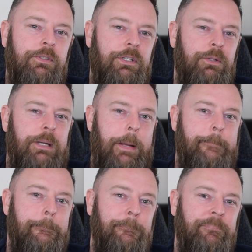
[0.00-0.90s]
to do it.
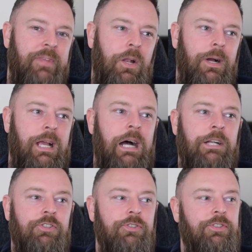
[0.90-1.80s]
You know, I
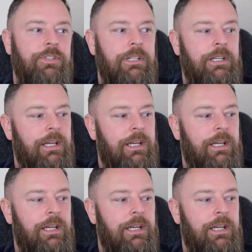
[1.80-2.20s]
can't just,